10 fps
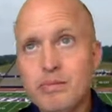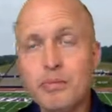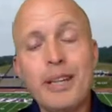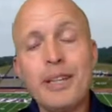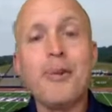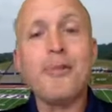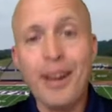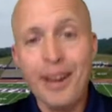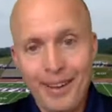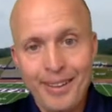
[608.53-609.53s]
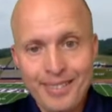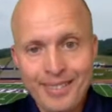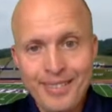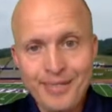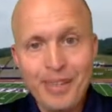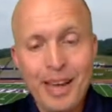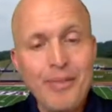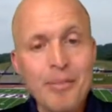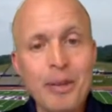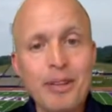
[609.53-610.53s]
being a fan been,
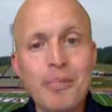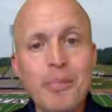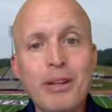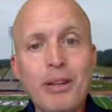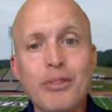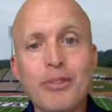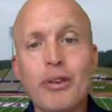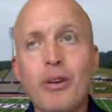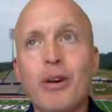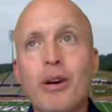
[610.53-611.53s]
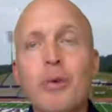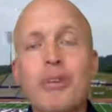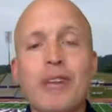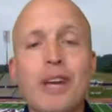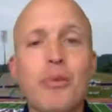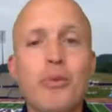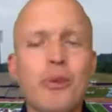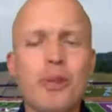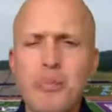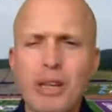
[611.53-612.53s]
having been in the media for so long, I wasn't able to
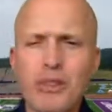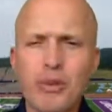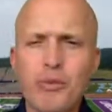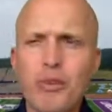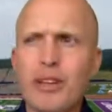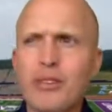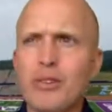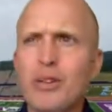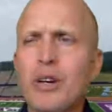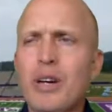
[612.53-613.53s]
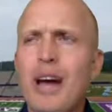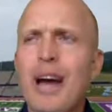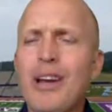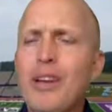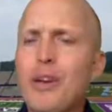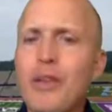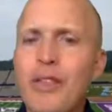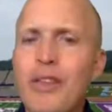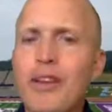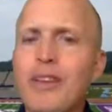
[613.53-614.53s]
really be a true fan. So I hear the
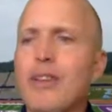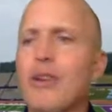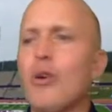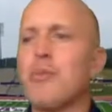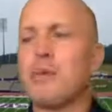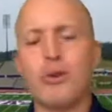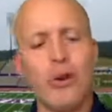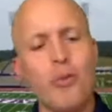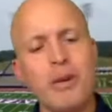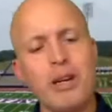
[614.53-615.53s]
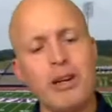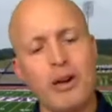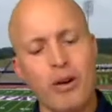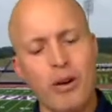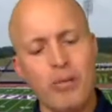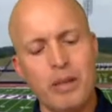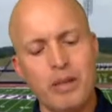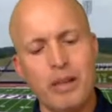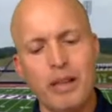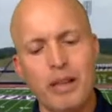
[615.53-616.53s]
things, and I know people don't mean any harm, but
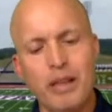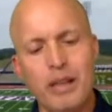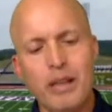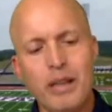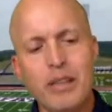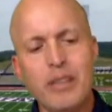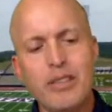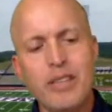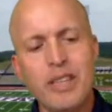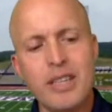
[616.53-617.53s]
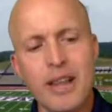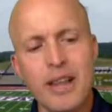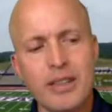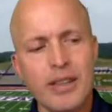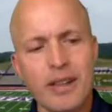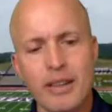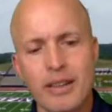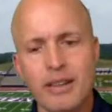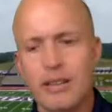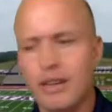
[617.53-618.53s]
they they see college
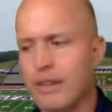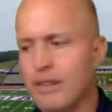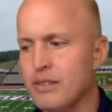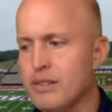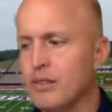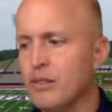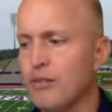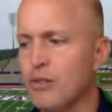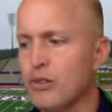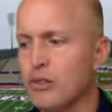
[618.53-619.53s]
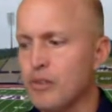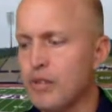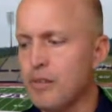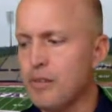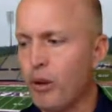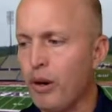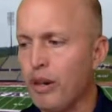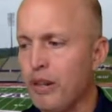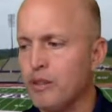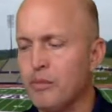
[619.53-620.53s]
athletes as these individuals they
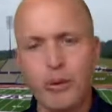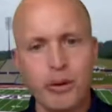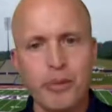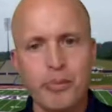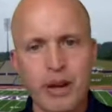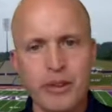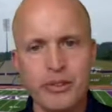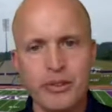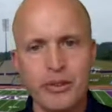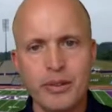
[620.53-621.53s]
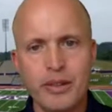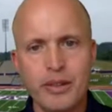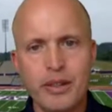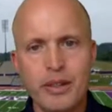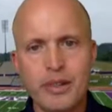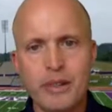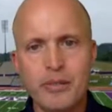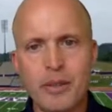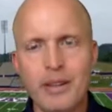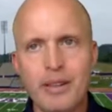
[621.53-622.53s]
praise and put on a pedestal, mm-hmm.
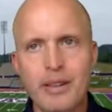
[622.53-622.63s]
but